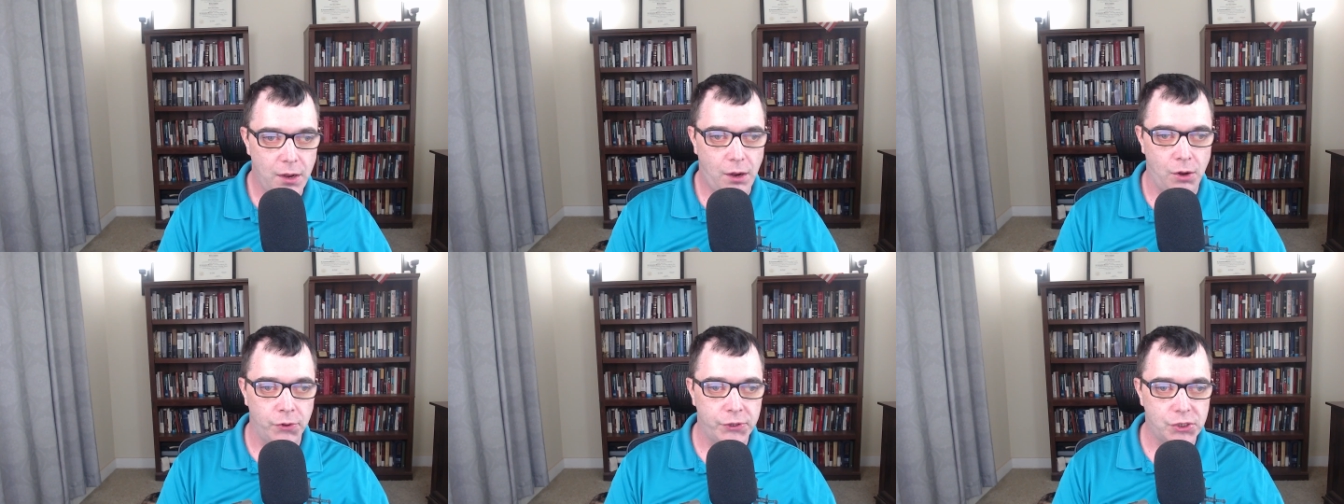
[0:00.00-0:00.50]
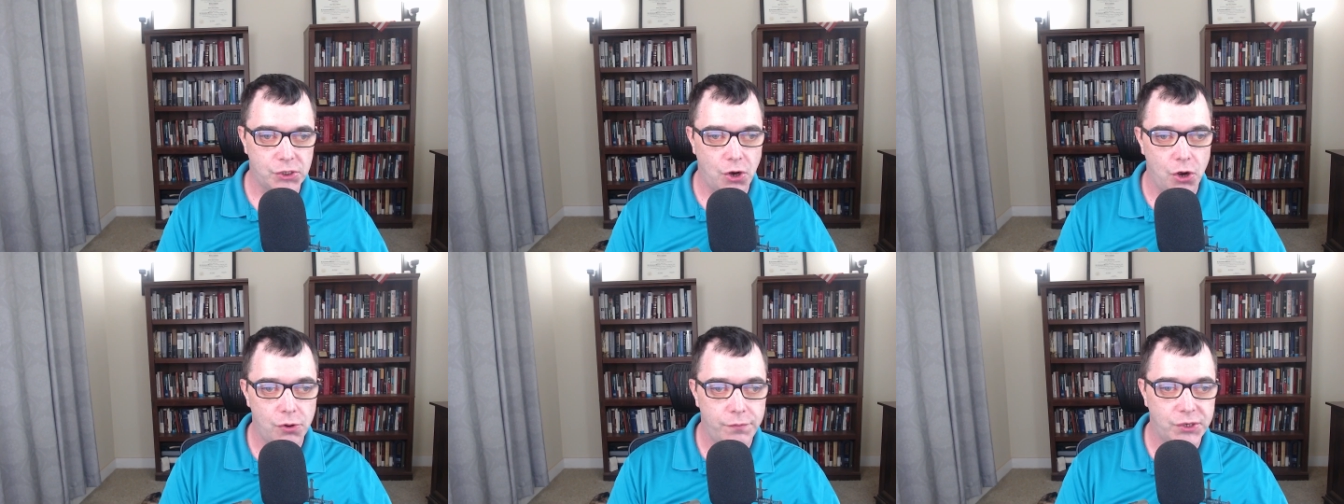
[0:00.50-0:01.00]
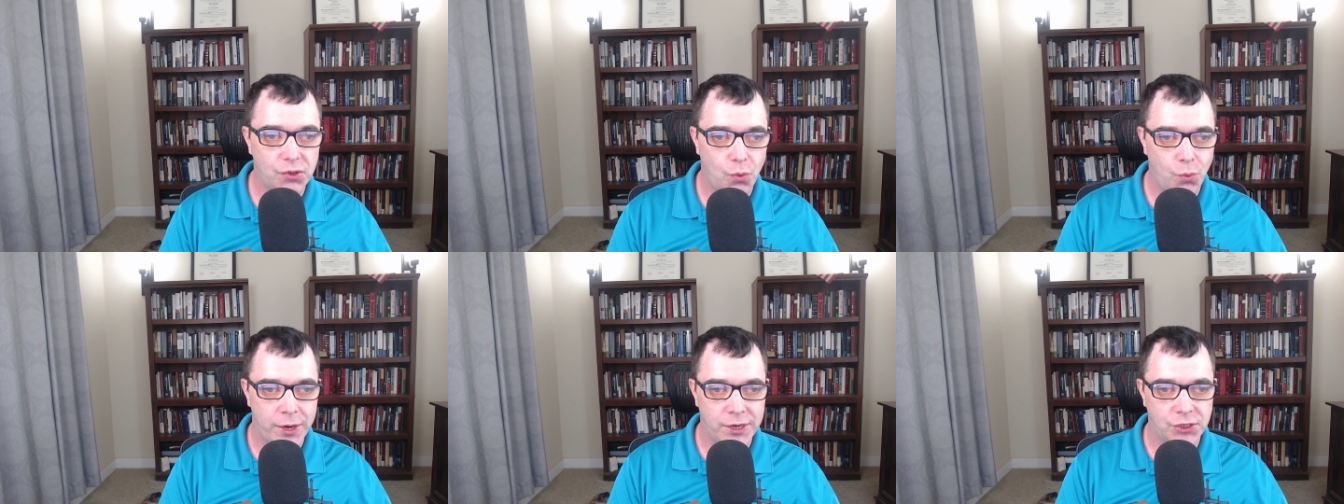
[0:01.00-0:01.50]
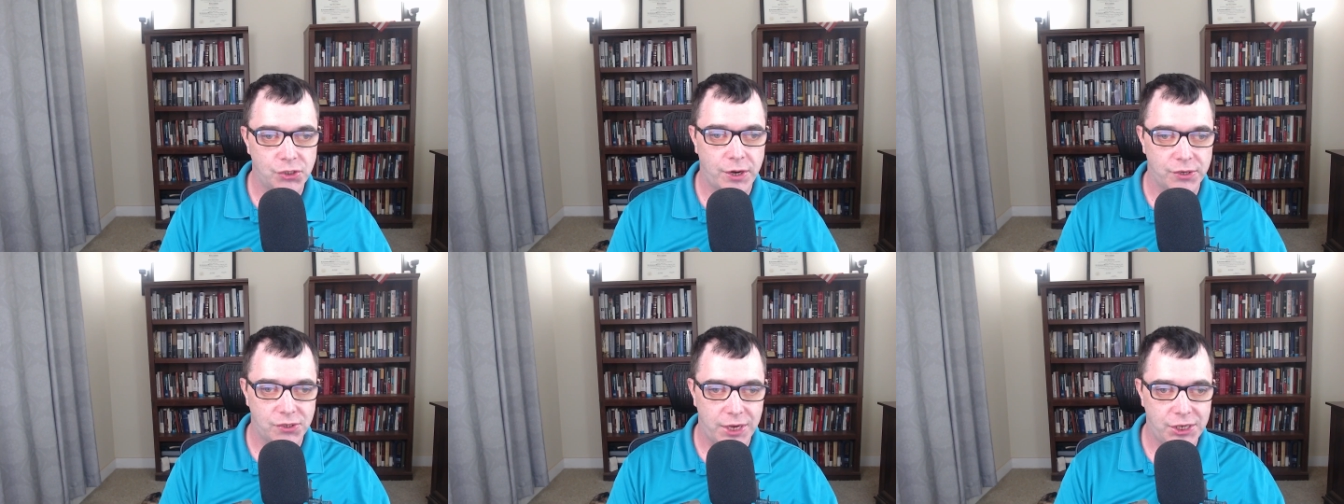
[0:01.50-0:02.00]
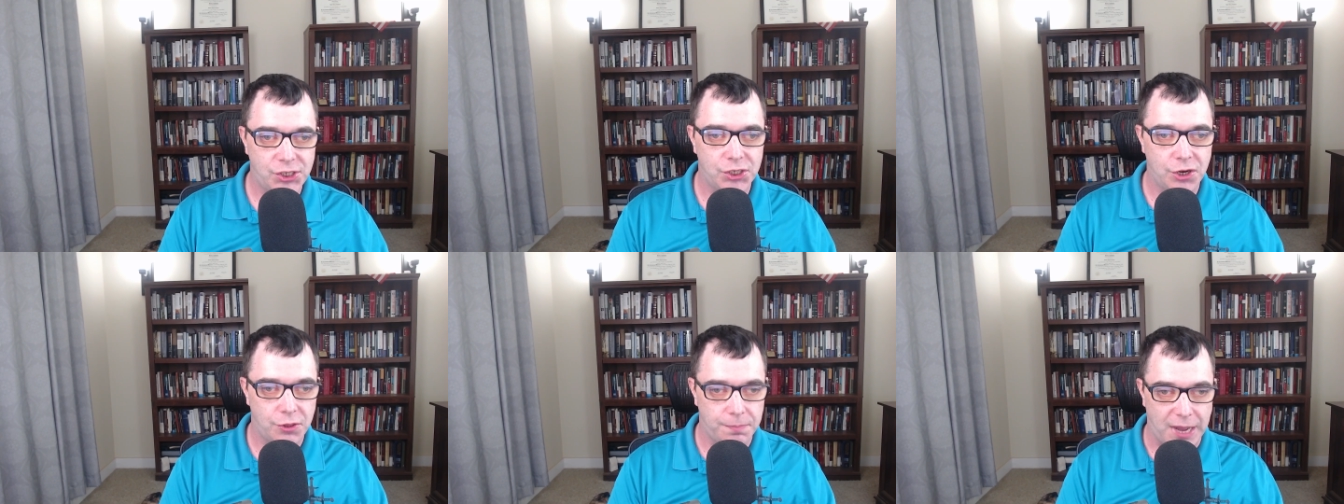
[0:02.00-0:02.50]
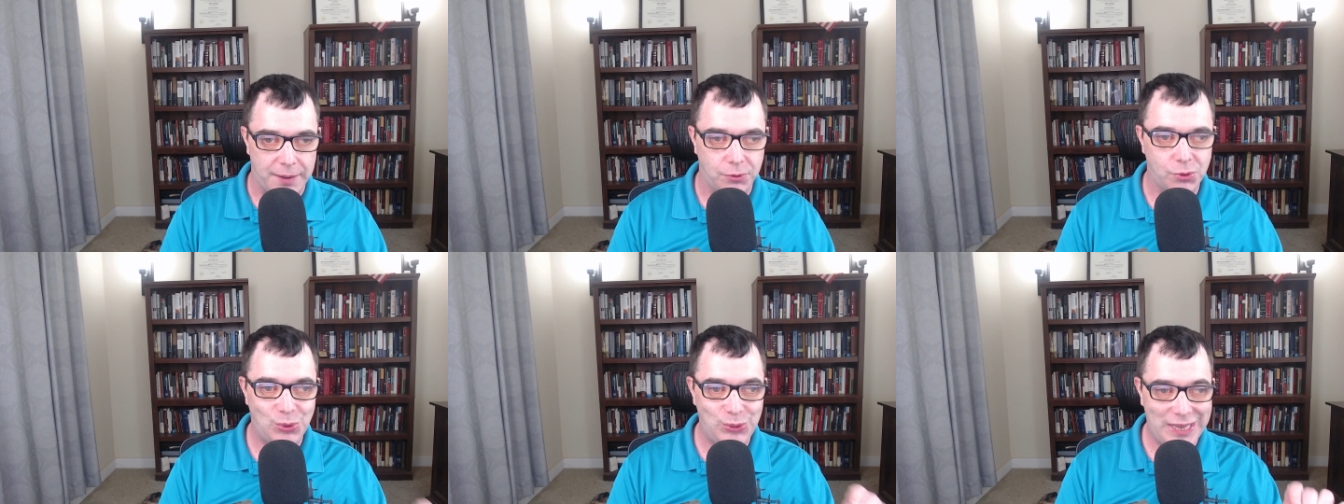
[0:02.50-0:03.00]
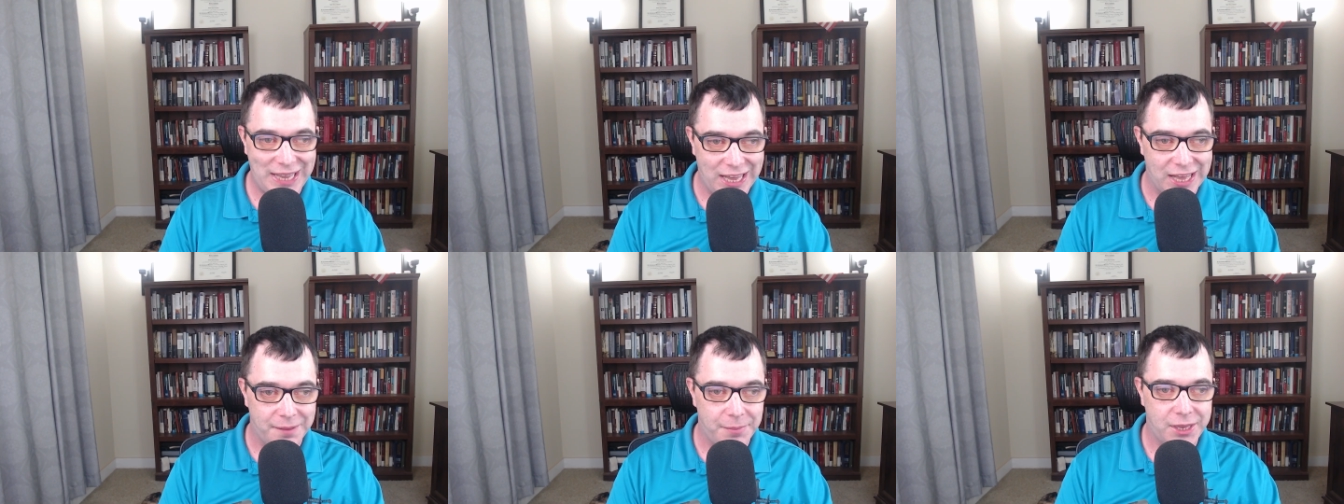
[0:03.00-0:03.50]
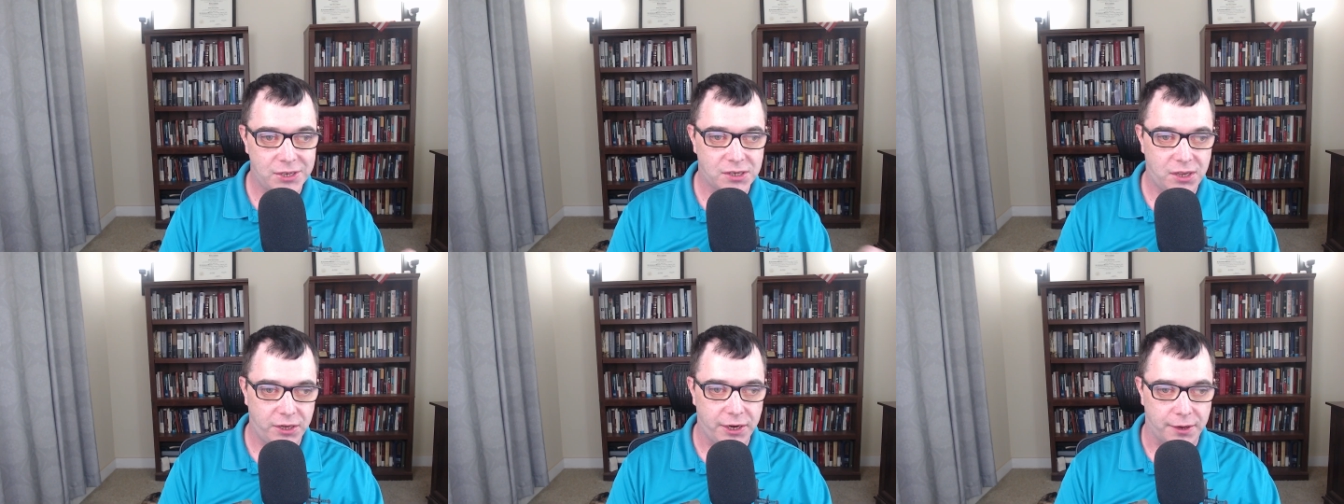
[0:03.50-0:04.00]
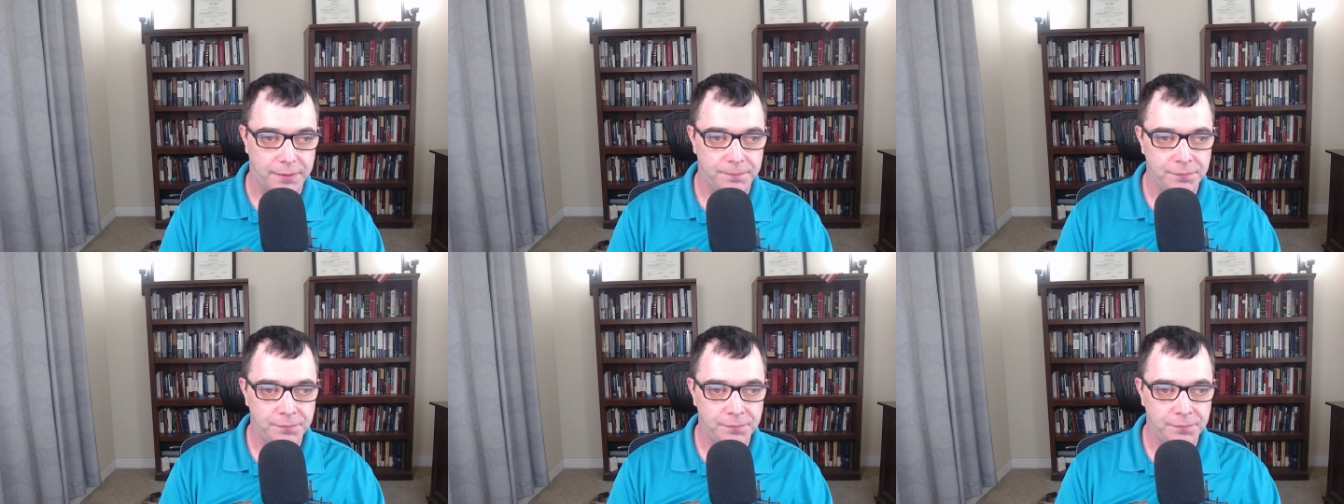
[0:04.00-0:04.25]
Only the Jehovah's Witness translation of the Bible to him is clear.